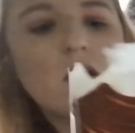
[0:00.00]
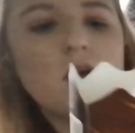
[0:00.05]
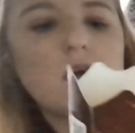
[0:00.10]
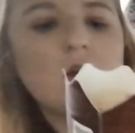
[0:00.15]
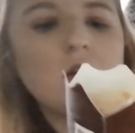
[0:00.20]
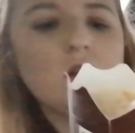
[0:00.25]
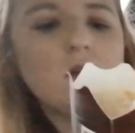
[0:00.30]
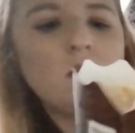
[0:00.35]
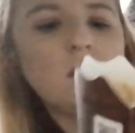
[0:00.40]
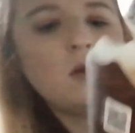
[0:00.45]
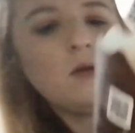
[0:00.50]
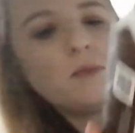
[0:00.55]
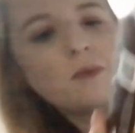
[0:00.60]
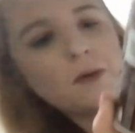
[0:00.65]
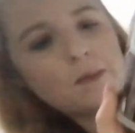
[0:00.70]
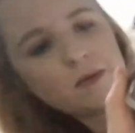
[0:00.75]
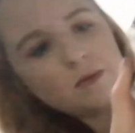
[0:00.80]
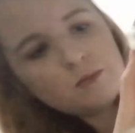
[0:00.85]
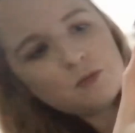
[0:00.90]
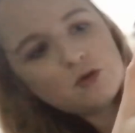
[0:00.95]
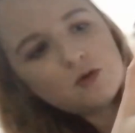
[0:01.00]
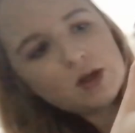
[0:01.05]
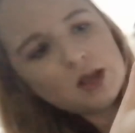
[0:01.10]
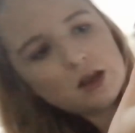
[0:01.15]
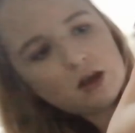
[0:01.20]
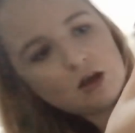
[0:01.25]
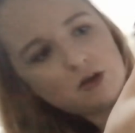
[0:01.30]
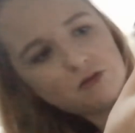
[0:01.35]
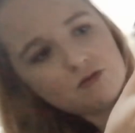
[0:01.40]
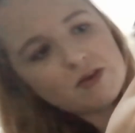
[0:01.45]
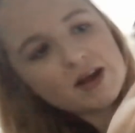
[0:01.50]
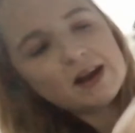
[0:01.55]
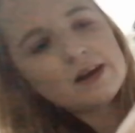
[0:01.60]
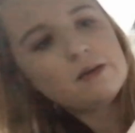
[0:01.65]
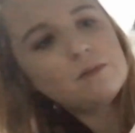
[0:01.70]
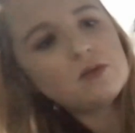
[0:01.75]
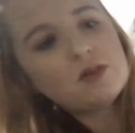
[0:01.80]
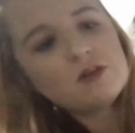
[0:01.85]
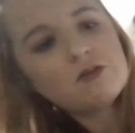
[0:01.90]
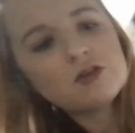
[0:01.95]
And I know it might be more eco-friendly,
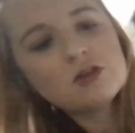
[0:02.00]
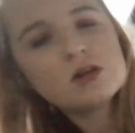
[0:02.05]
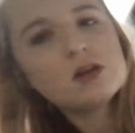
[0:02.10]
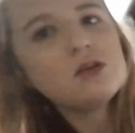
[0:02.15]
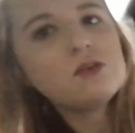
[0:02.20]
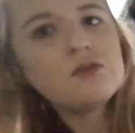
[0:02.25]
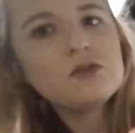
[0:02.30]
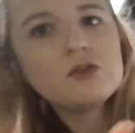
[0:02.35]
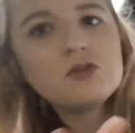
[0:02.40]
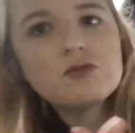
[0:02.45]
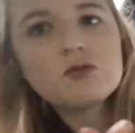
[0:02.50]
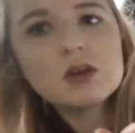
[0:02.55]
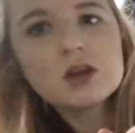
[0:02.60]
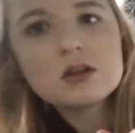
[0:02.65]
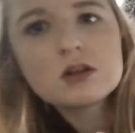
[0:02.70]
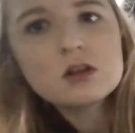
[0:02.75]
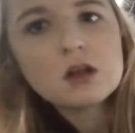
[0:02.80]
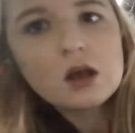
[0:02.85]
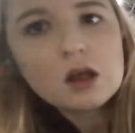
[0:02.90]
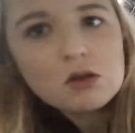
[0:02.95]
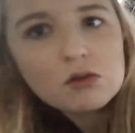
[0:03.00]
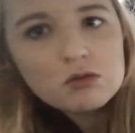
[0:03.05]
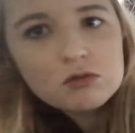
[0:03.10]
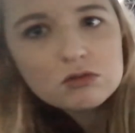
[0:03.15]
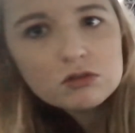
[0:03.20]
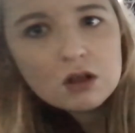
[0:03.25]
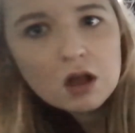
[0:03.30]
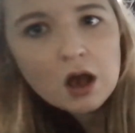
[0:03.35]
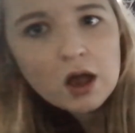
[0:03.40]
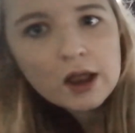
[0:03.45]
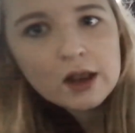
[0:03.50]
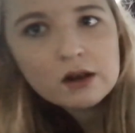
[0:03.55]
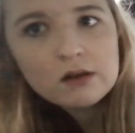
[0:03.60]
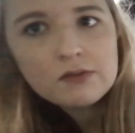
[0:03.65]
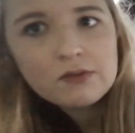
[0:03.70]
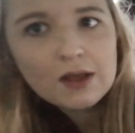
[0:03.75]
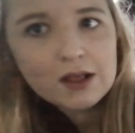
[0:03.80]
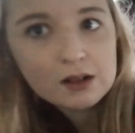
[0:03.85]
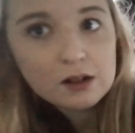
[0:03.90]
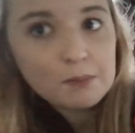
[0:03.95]
but there isn't even a recycle sign.
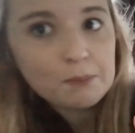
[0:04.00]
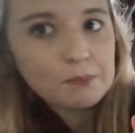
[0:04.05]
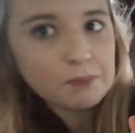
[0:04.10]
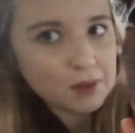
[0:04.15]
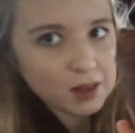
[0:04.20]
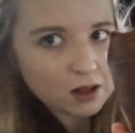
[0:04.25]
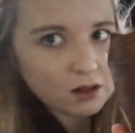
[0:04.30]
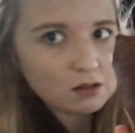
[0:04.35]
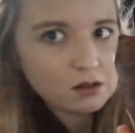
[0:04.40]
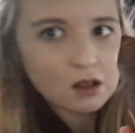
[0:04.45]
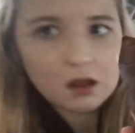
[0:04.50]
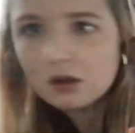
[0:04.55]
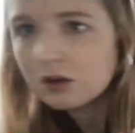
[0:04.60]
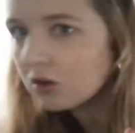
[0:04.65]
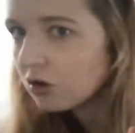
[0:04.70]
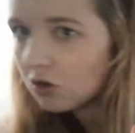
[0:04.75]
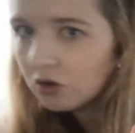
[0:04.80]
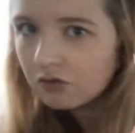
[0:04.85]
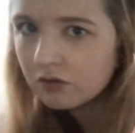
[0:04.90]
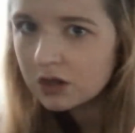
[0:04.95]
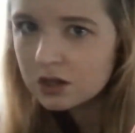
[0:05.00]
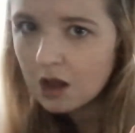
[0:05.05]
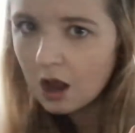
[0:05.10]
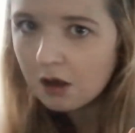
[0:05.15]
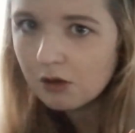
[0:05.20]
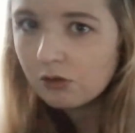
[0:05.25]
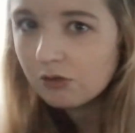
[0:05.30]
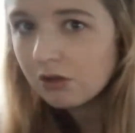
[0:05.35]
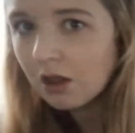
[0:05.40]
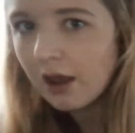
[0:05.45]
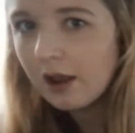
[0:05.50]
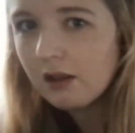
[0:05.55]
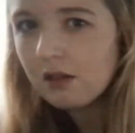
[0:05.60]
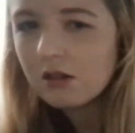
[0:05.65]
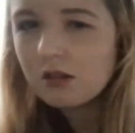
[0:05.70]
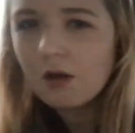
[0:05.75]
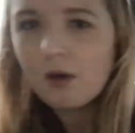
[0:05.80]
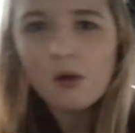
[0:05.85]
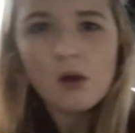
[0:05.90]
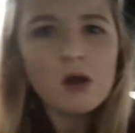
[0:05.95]
That's a bin sign, not a recycle sign,
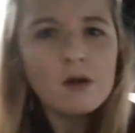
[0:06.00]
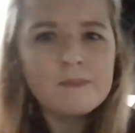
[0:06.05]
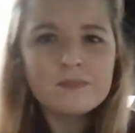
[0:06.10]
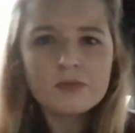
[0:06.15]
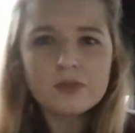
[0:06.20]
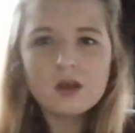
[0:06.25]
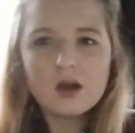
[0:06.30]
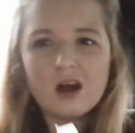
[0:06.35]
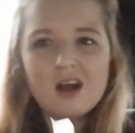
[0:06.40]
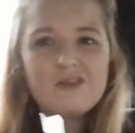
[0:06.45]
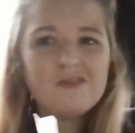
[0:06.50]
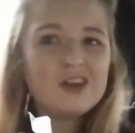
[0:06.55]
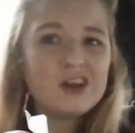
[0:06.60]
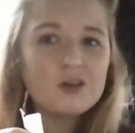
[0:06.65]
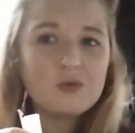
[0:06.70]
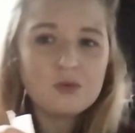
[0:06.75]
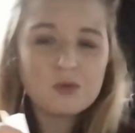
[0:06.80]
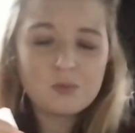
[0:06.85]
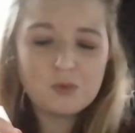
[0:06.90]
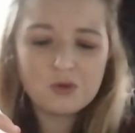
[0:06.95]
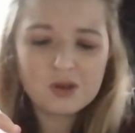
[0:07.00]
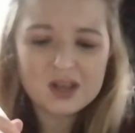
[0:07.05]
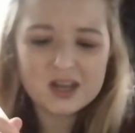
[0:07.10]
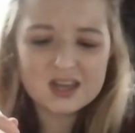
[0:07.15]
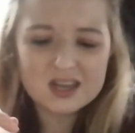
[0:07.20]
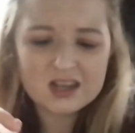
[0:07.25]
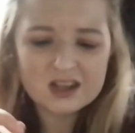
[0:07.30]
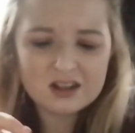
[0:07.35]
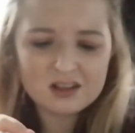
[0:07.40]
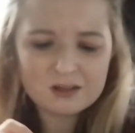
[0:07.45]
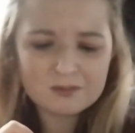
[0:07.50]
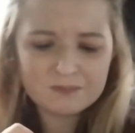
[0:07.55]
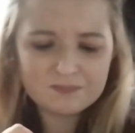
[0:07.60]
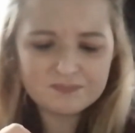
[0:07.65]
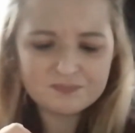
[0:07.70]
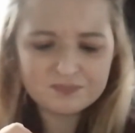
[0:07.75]
so I don't really know what the point is.